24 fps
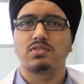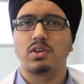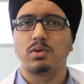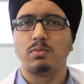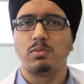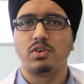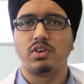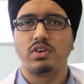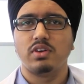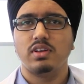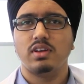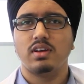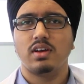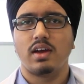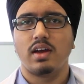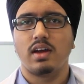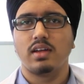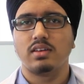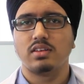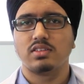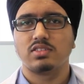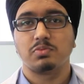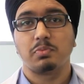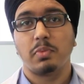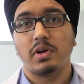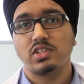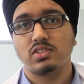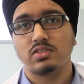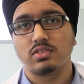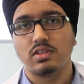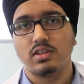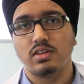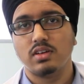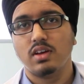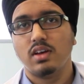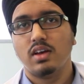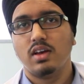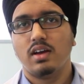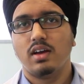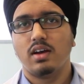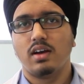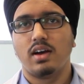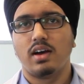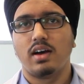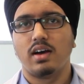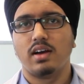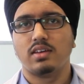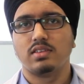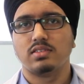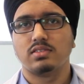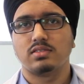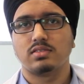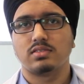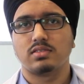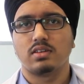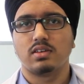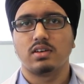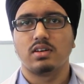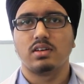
of community and especially as